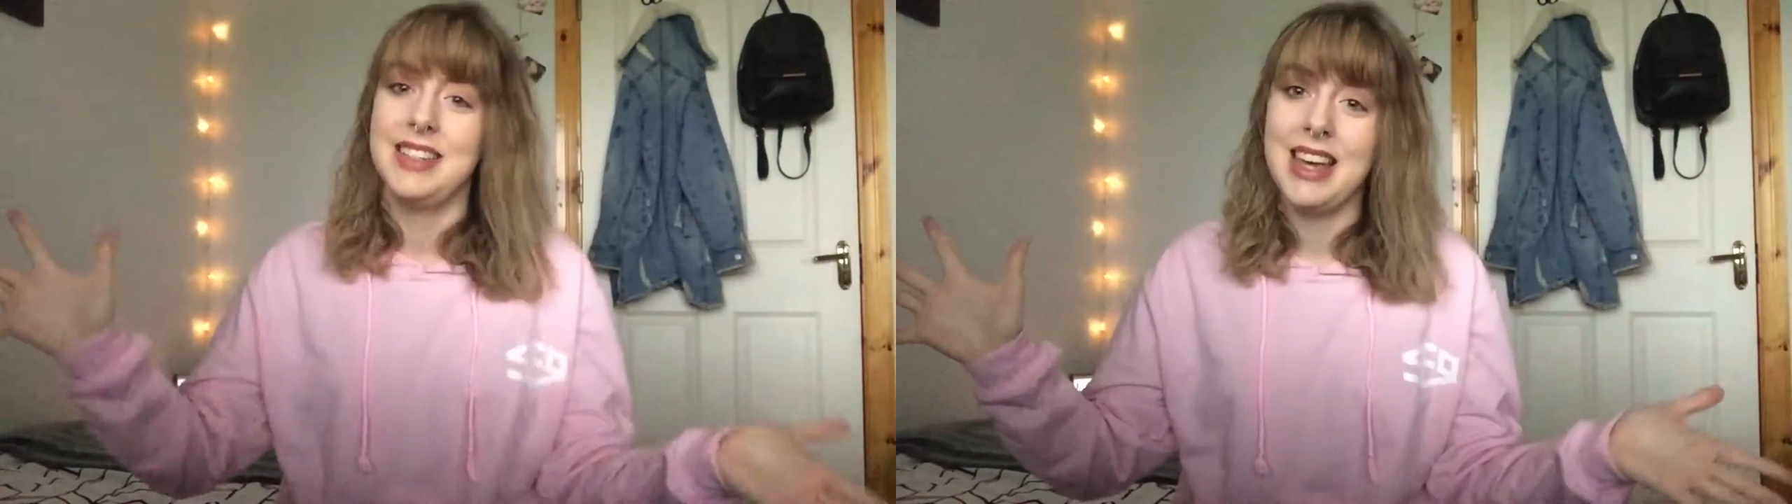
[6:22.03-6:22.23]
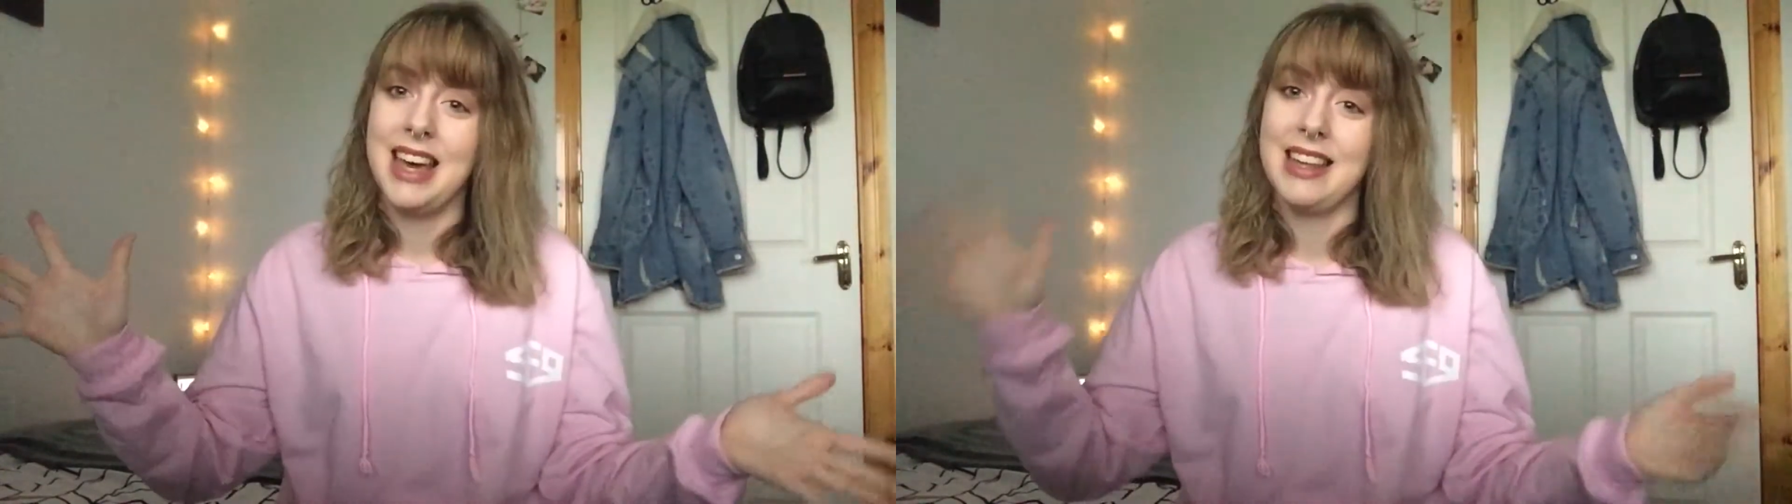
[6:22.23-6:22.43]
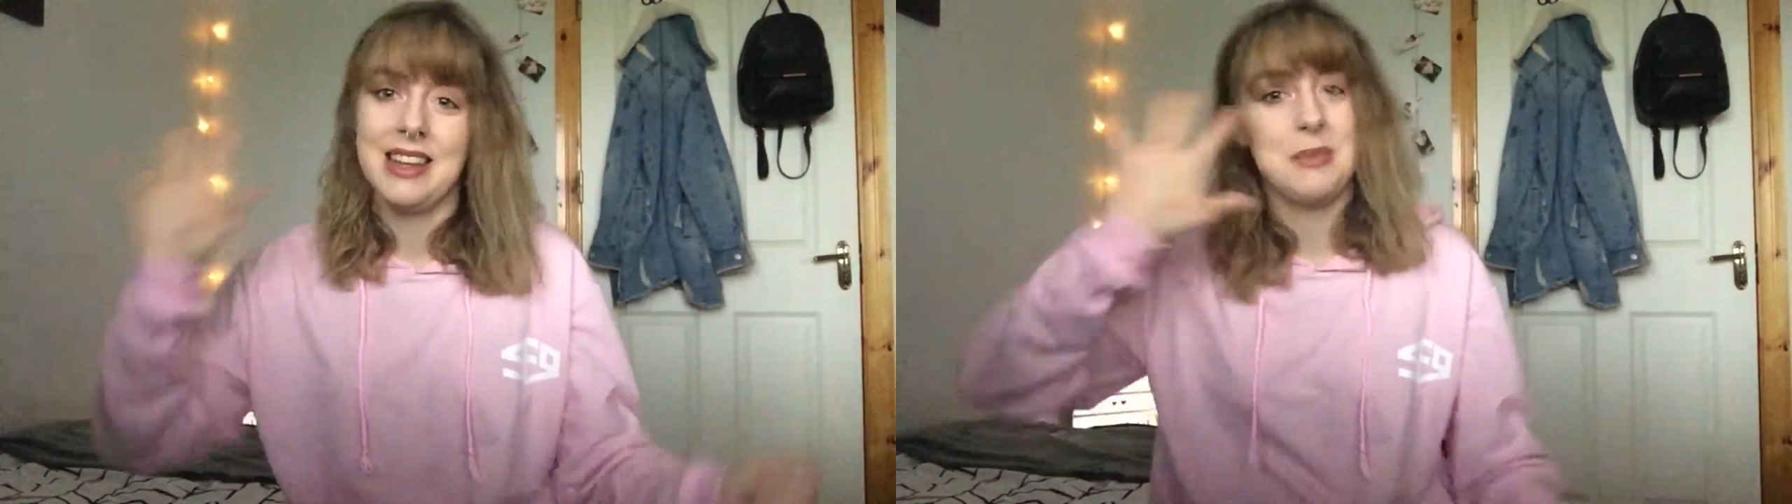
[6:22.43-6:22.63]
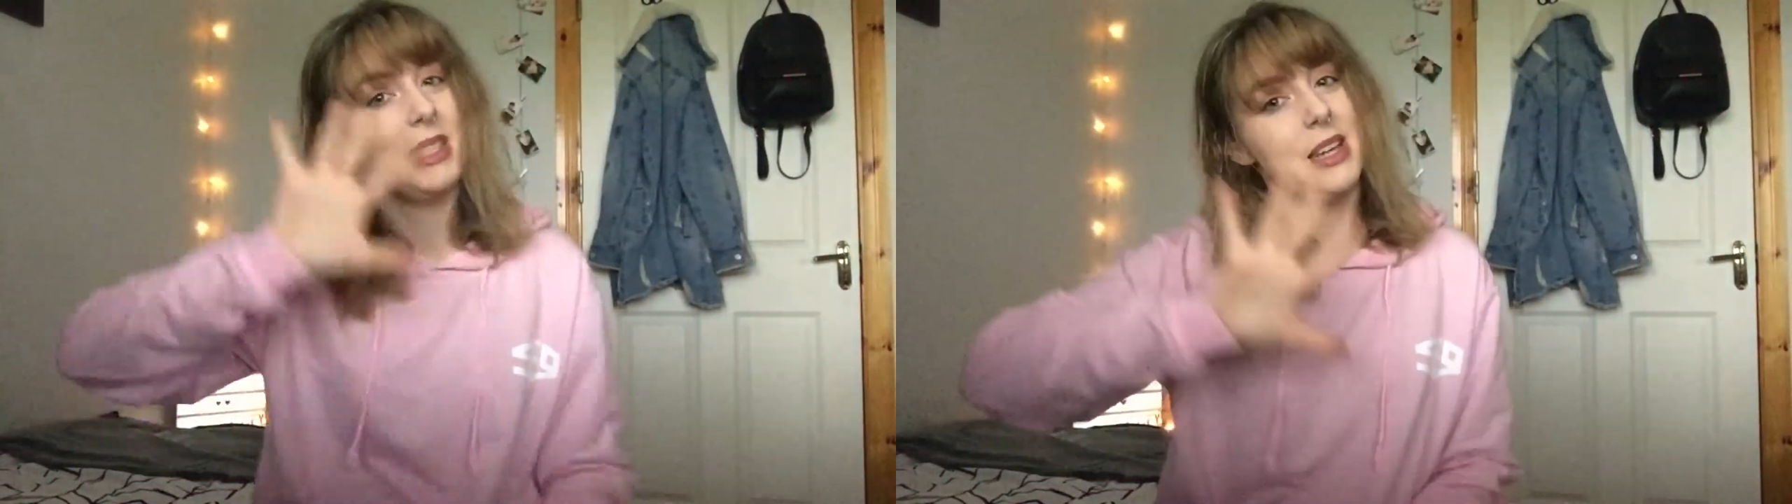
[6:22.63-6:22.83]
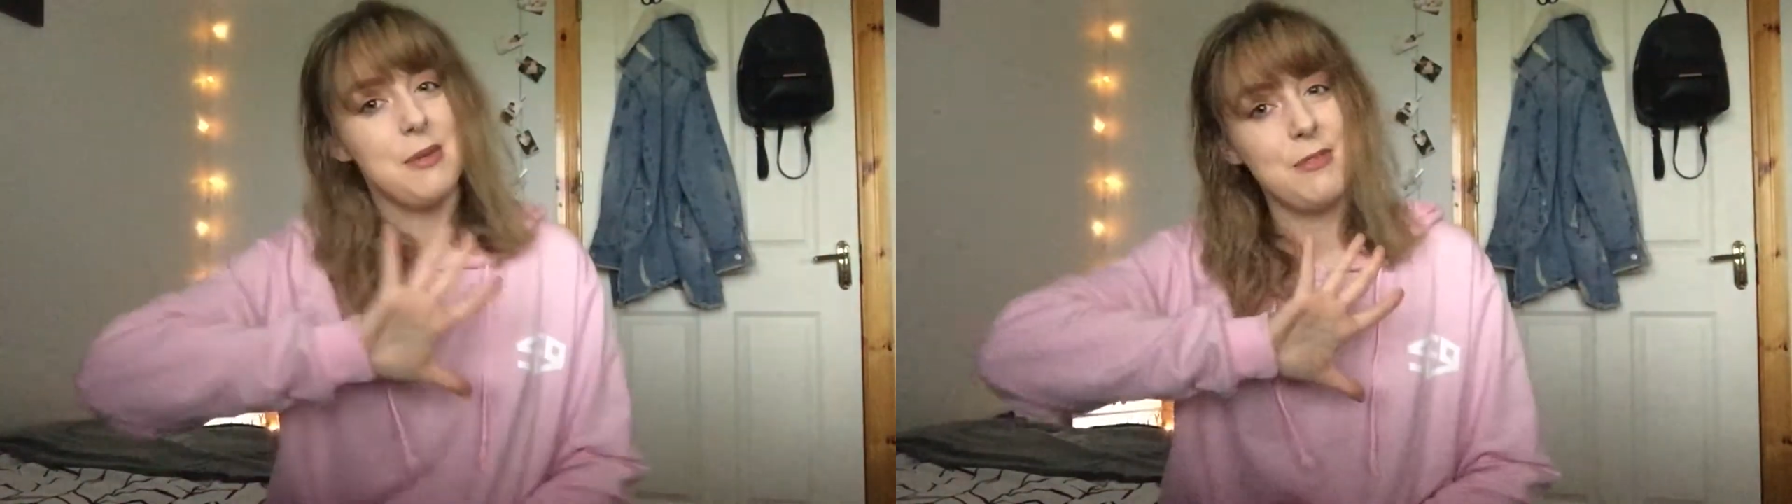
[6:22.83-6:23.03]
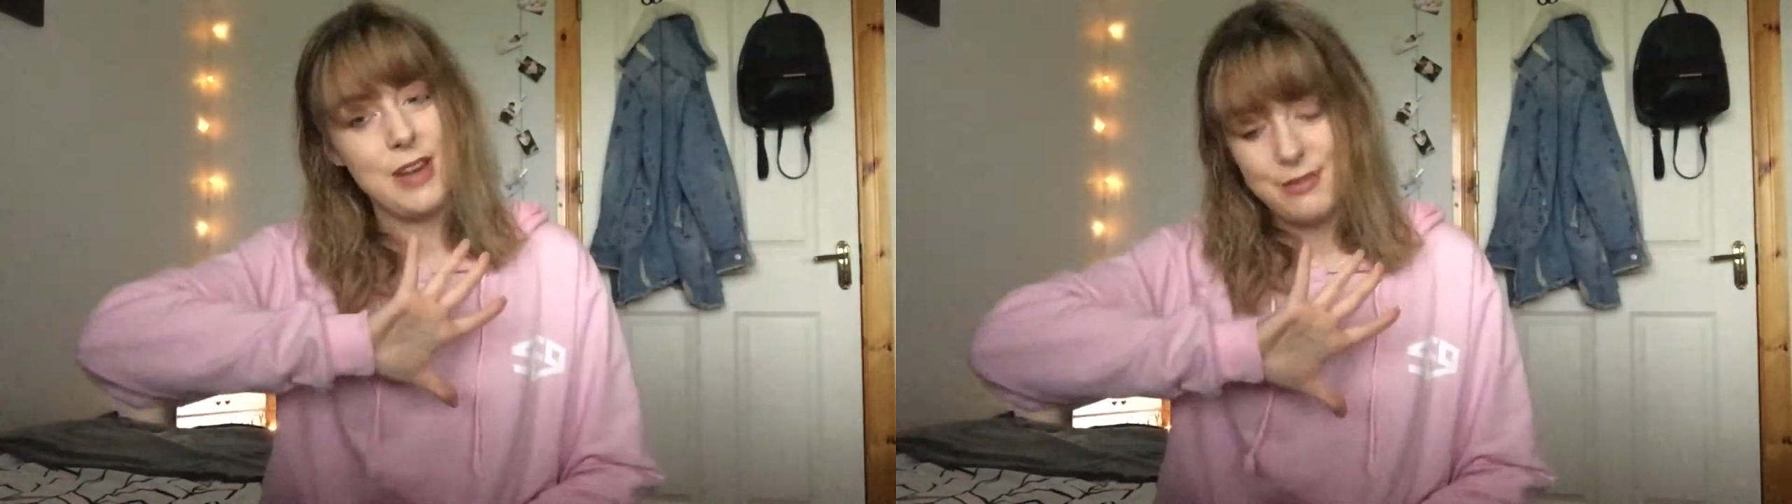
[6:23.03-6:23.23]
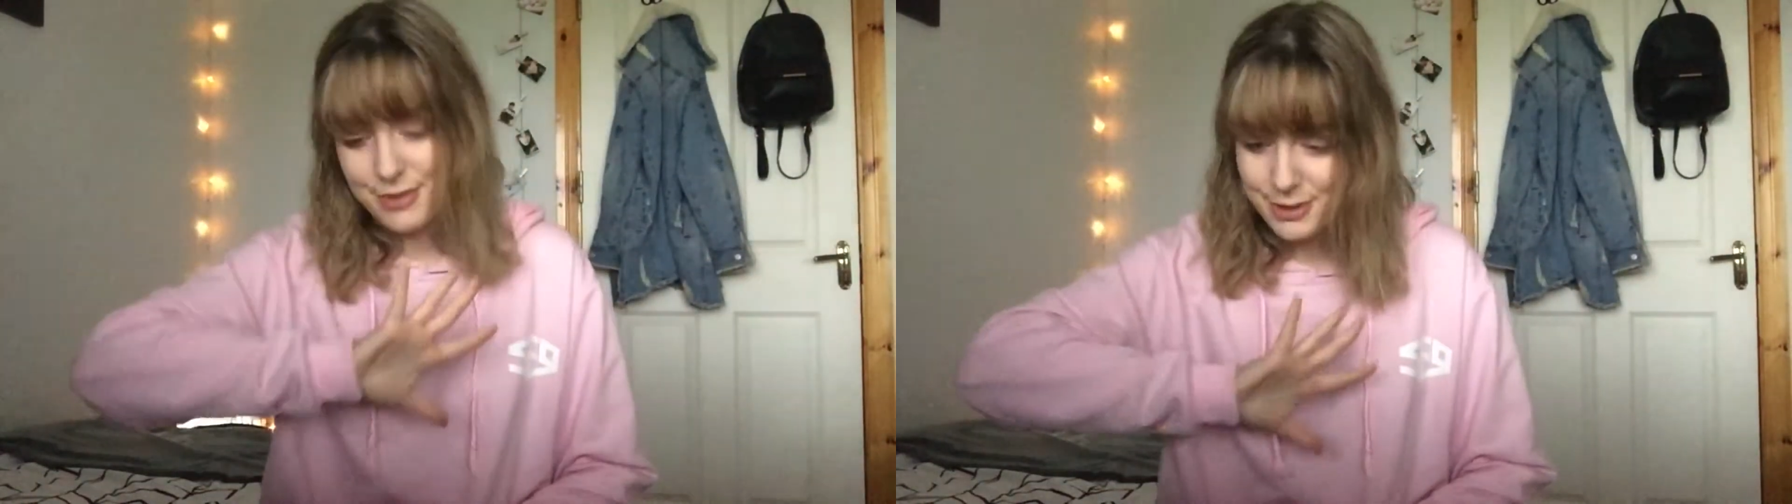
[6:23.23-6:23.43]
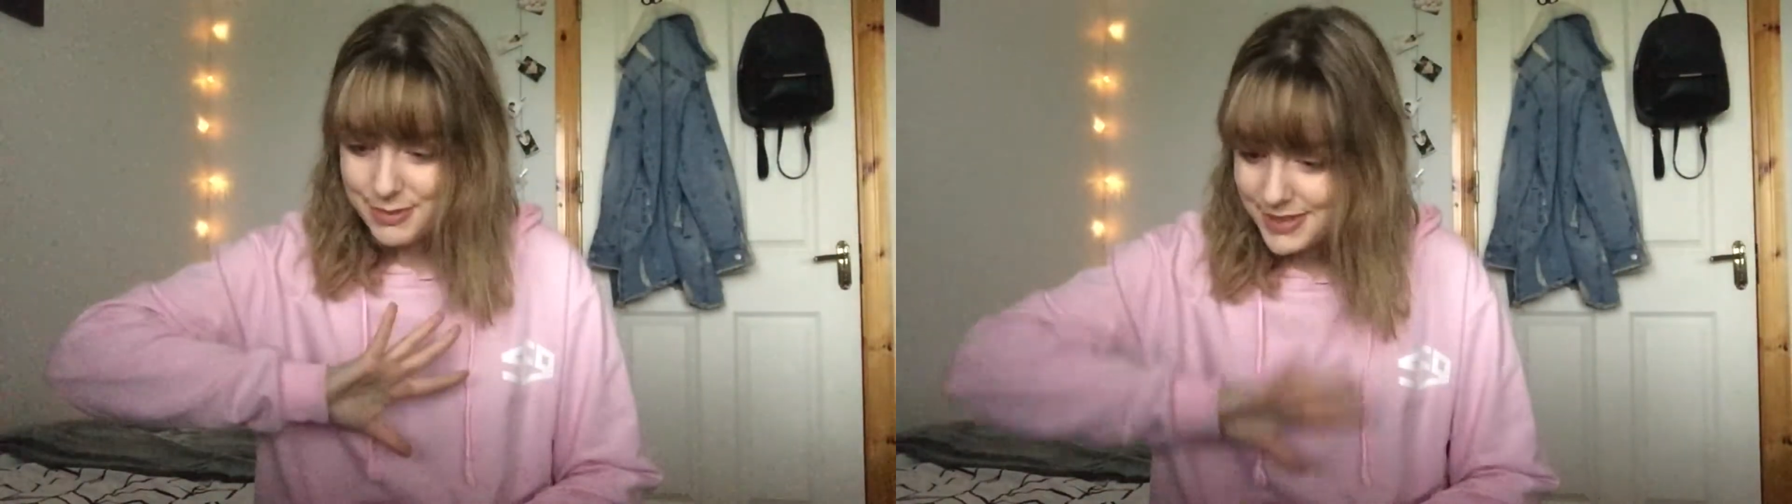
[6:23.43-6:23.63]
So yeah, they're my top
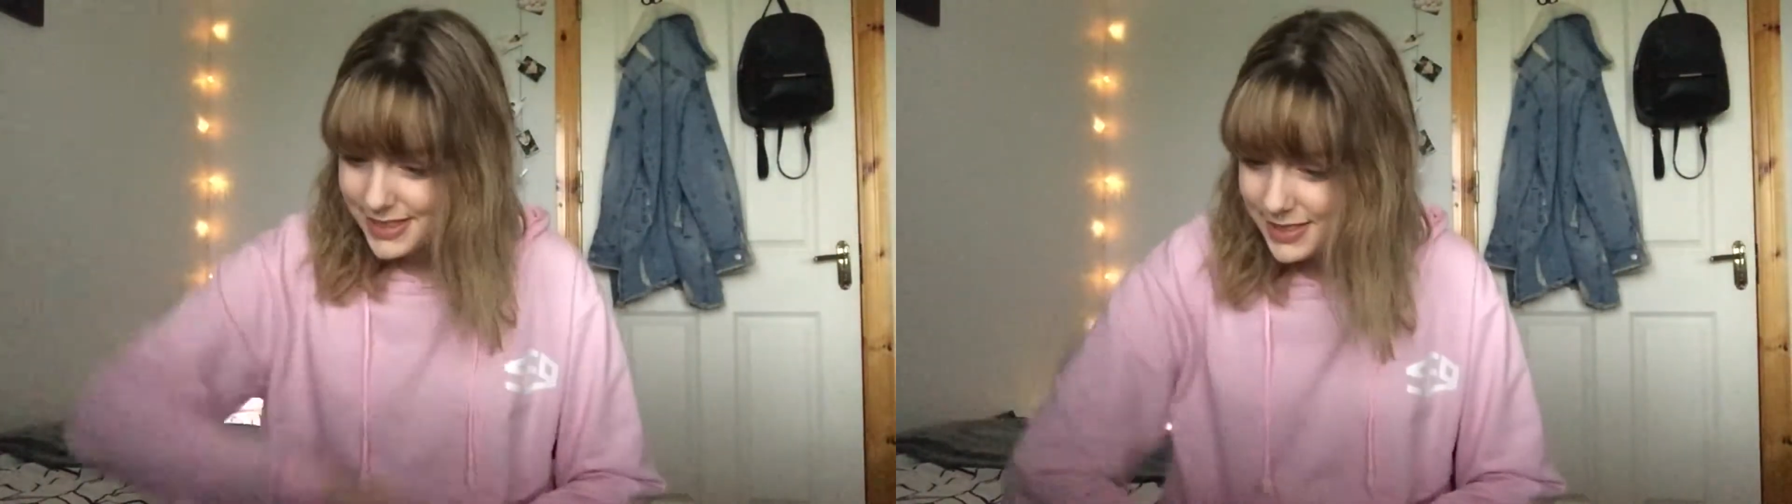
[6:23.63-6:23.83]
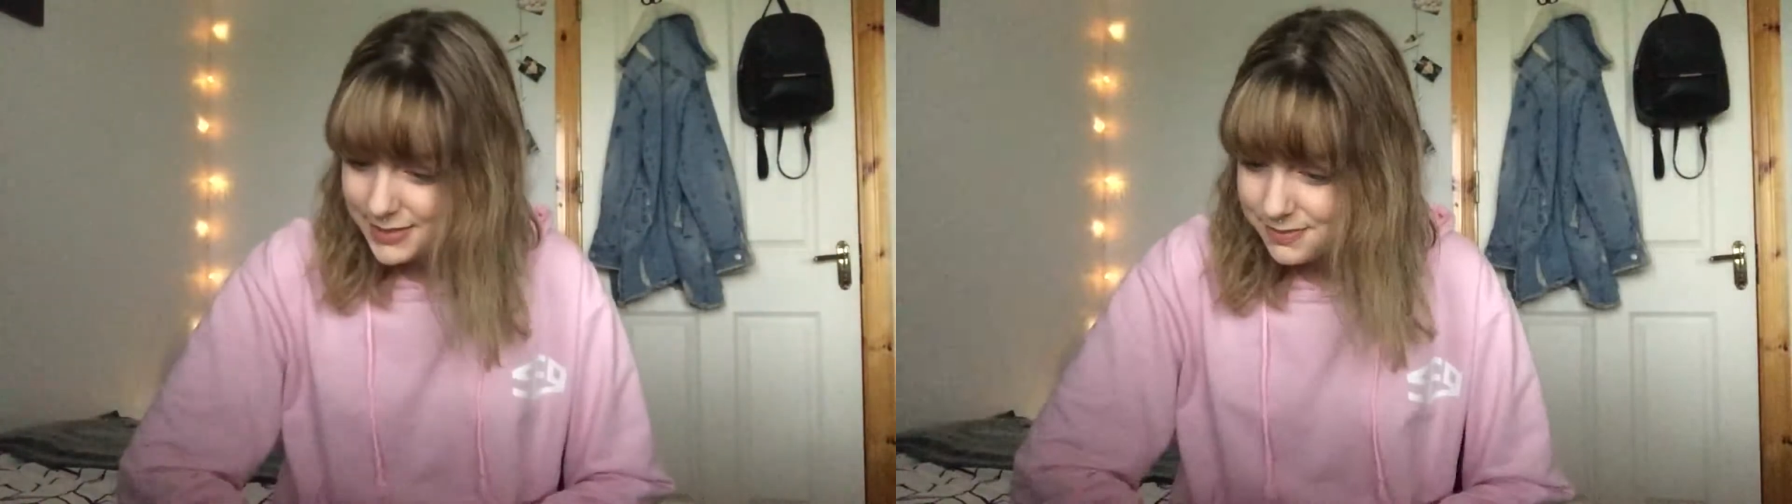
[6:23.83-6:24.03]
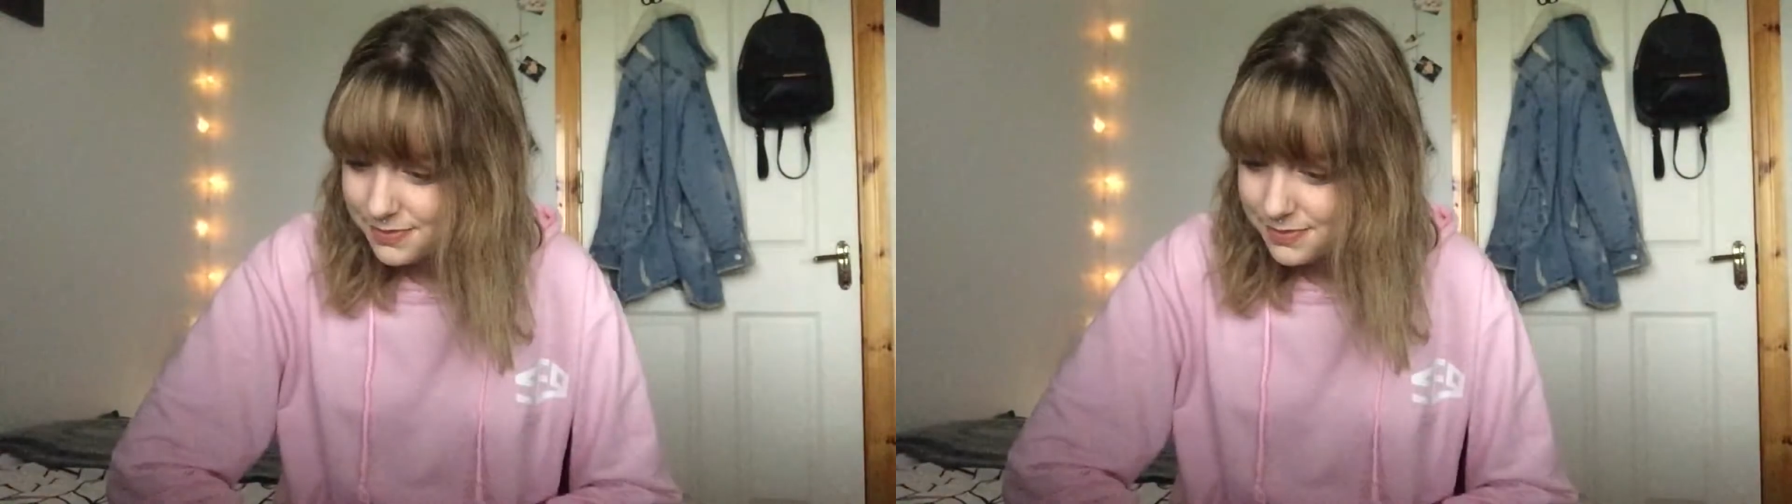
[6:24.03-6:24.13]
5 groups.